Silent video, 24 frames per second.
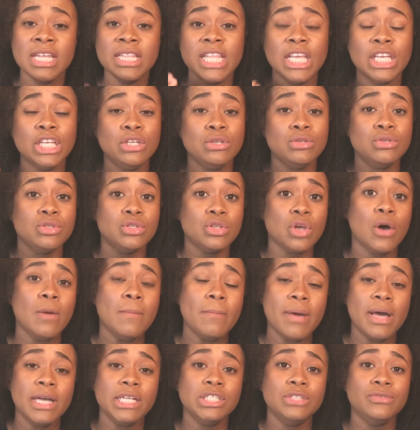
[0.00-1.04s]
Thank you so
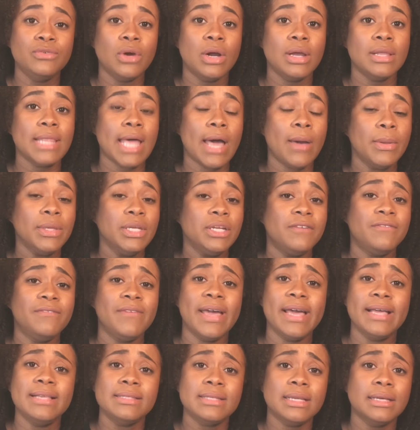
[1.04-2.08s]
much for allowing your
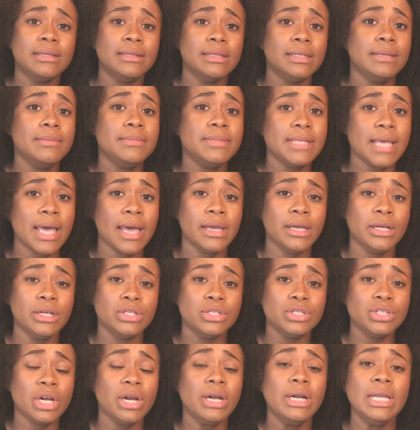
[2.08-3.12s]
fans a glimpse at your
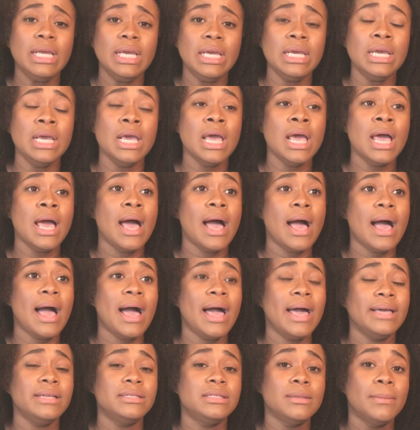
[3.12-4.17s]
journey.
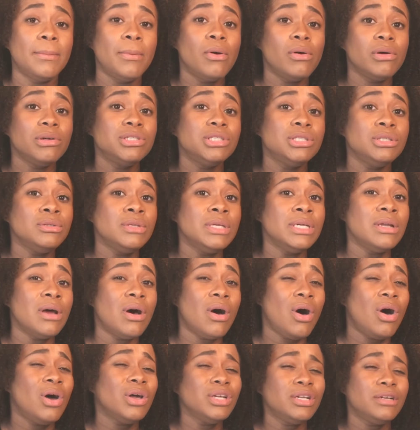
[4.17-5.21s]
I support you in
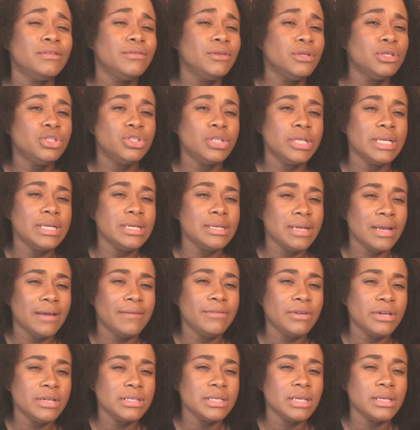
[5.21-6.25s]
all your future
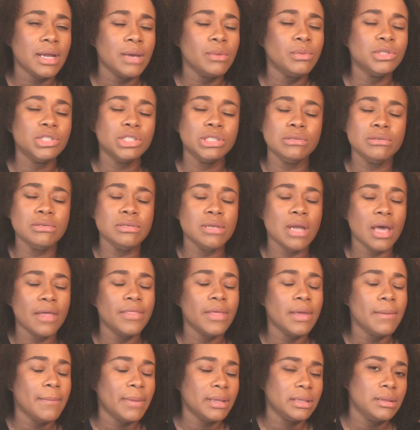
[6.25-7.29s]
endeavors, and I wish you
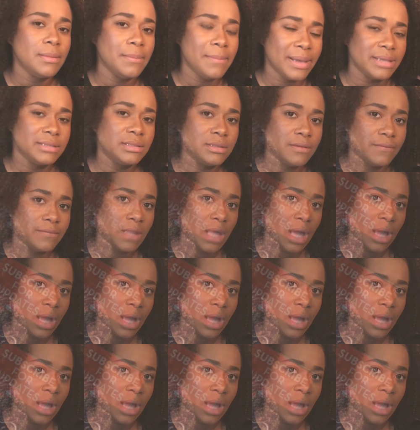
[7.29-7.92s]
nothing but the best of